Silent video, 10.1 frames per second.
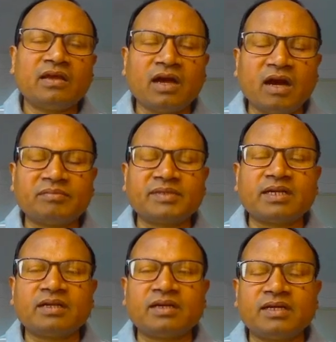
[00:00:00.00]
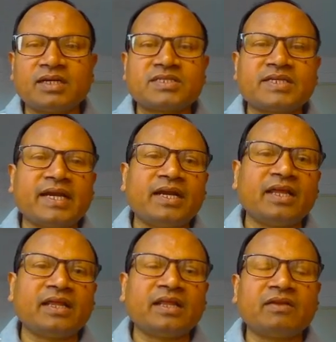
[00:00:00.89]
after
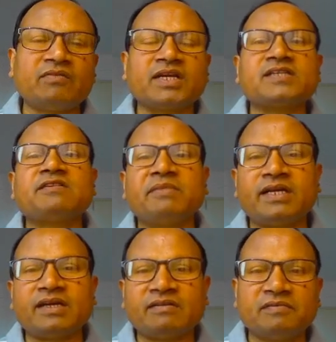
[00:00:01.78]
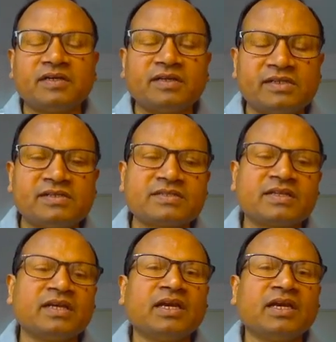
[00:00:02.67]
understanding what is metaverse,